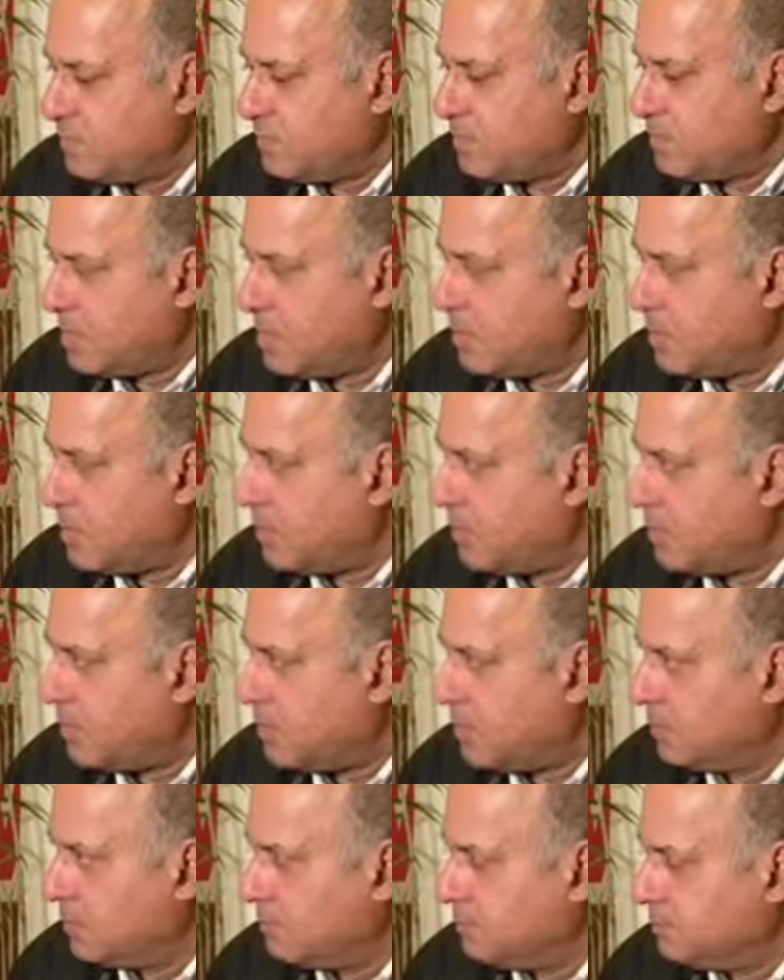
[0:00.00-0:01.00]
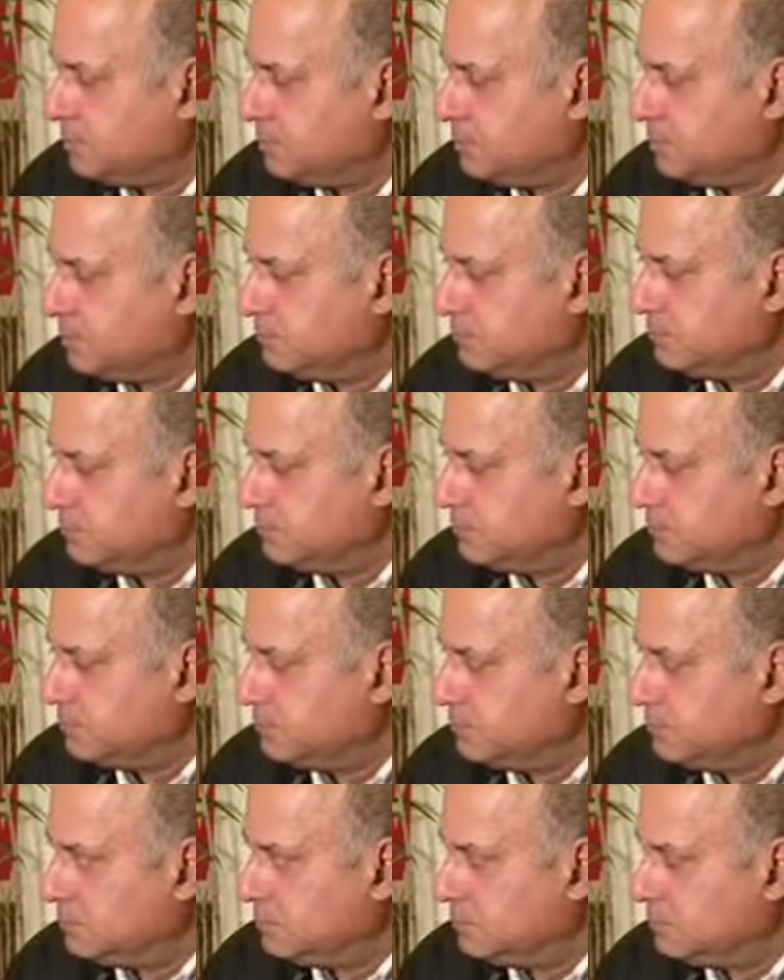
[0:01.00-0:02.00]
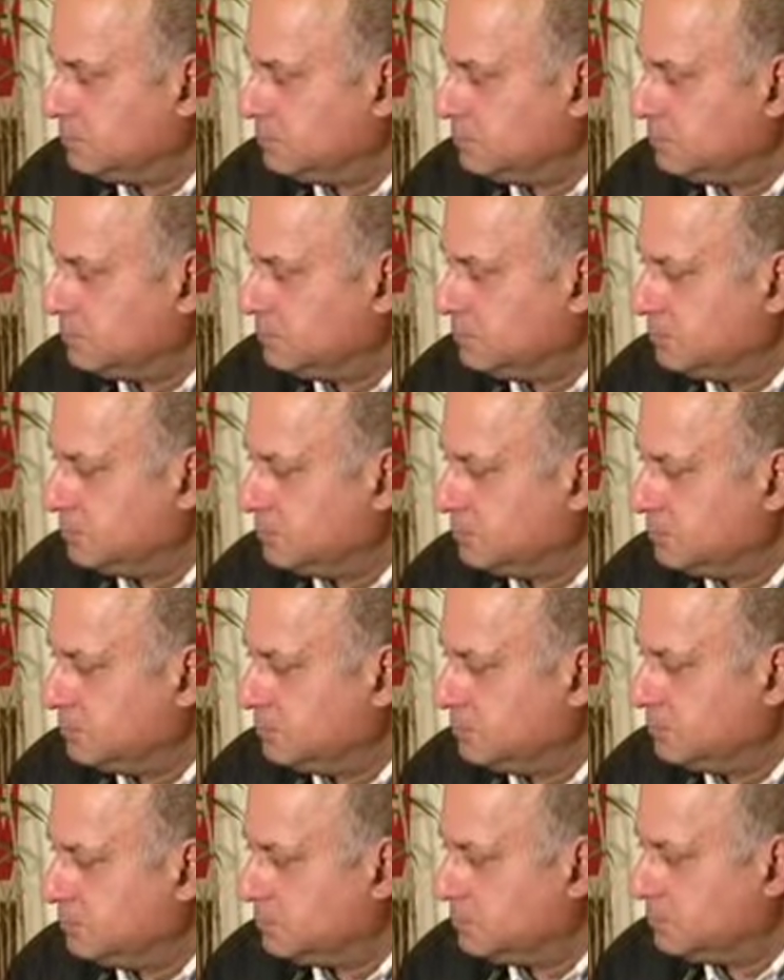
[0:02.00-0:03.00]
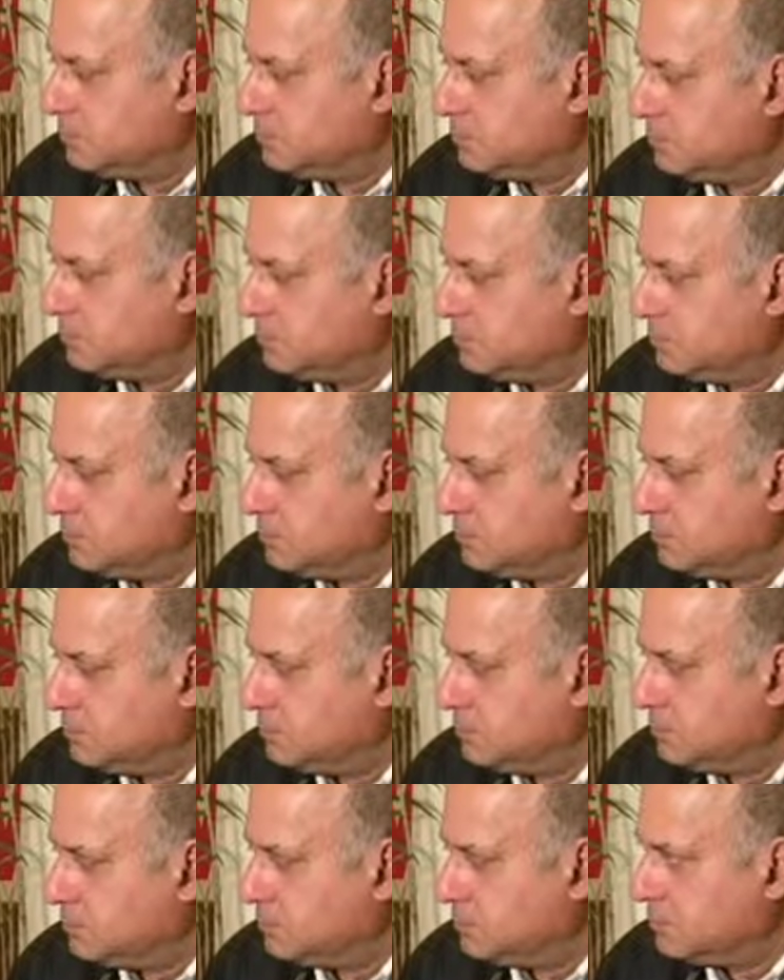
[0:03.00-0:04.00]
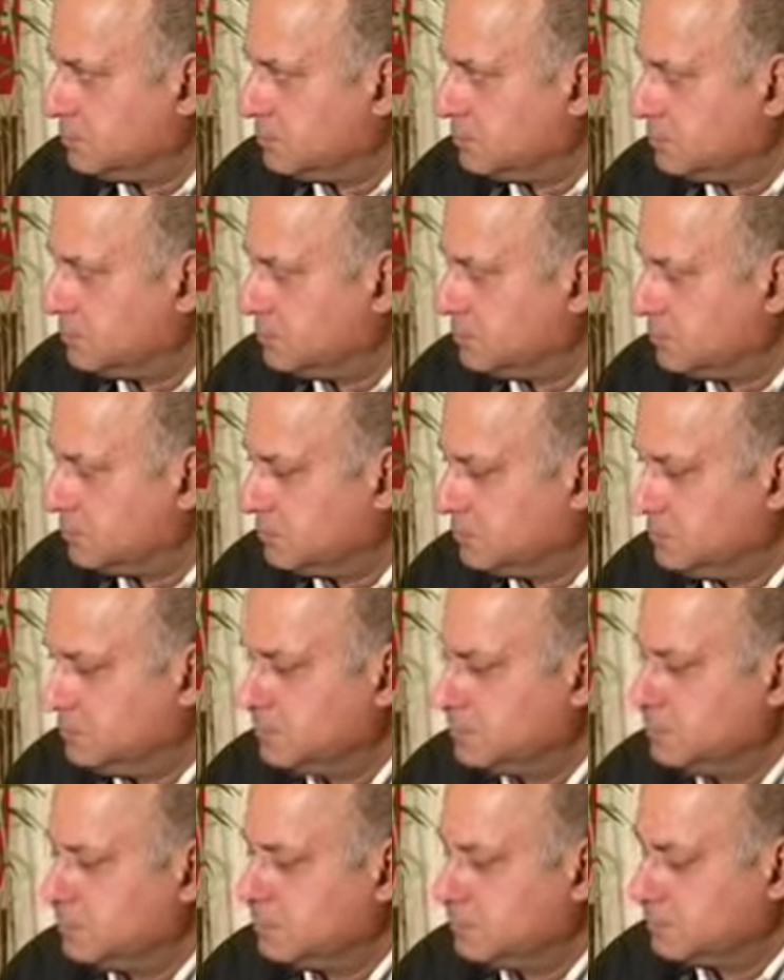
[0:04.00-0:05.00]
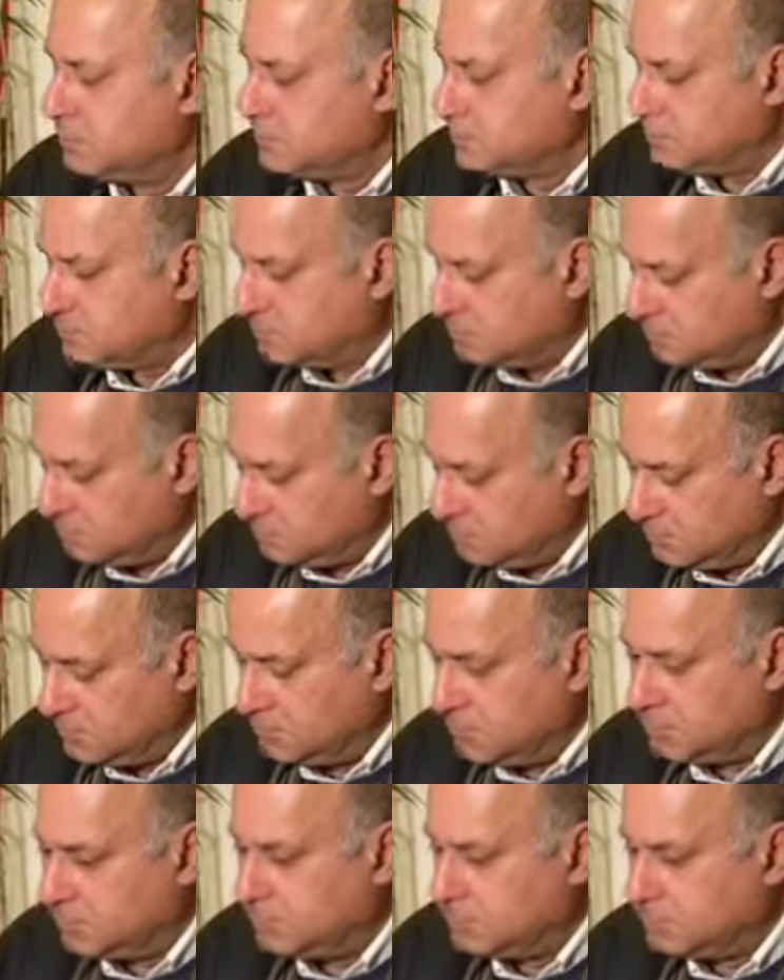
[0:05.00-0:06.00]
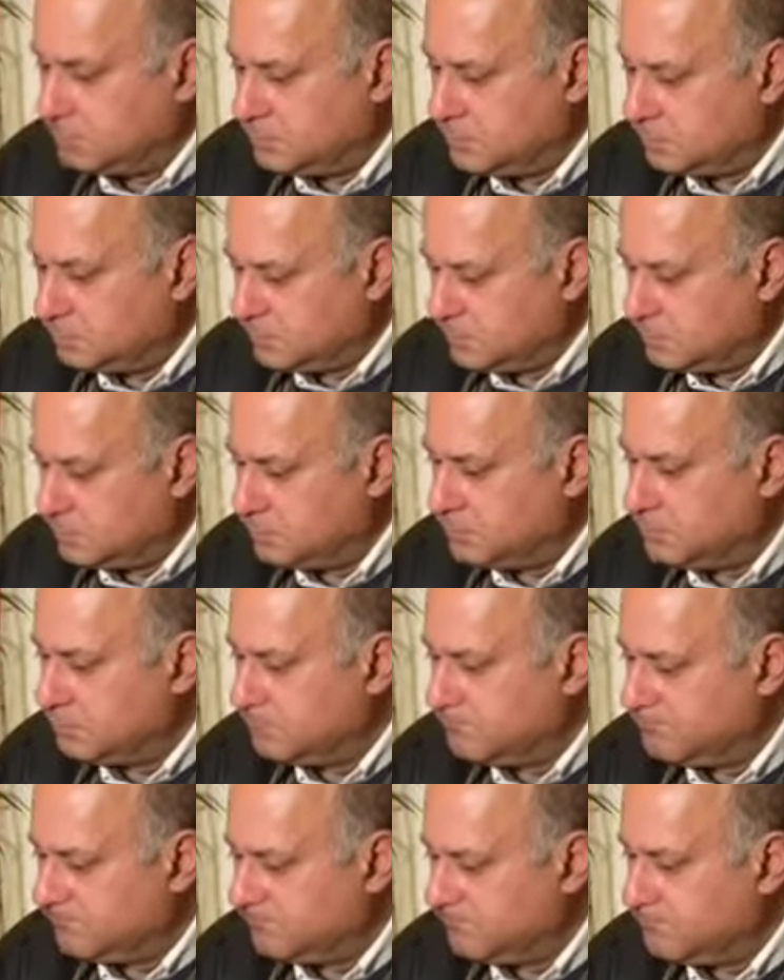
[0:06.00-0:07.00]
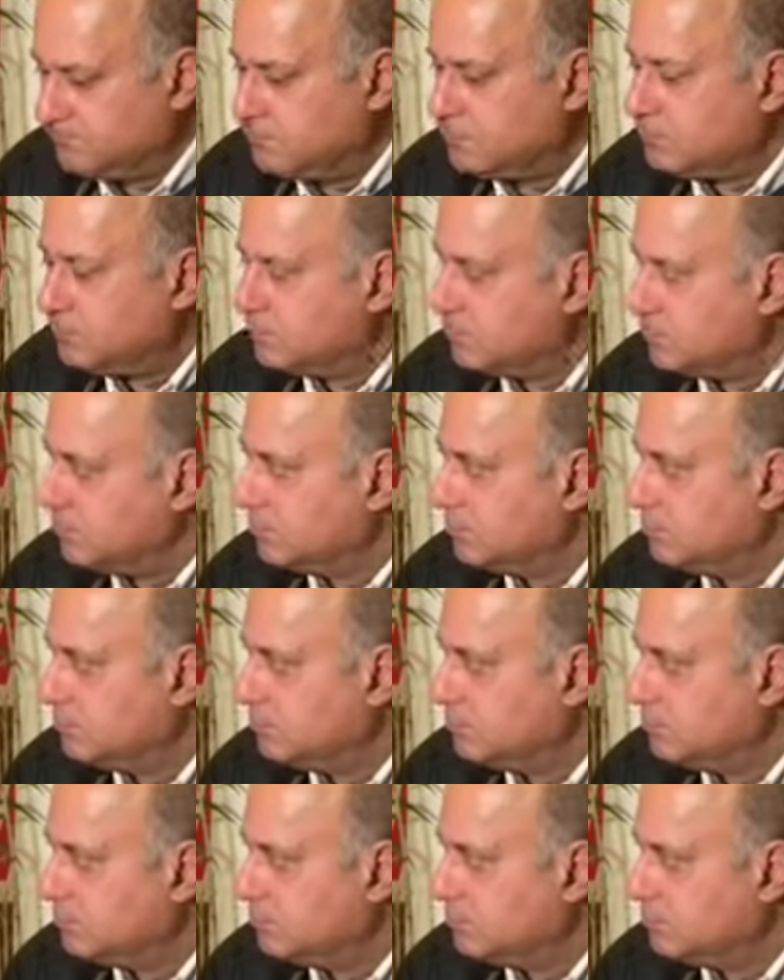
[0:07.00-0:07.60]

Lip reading: [no speech]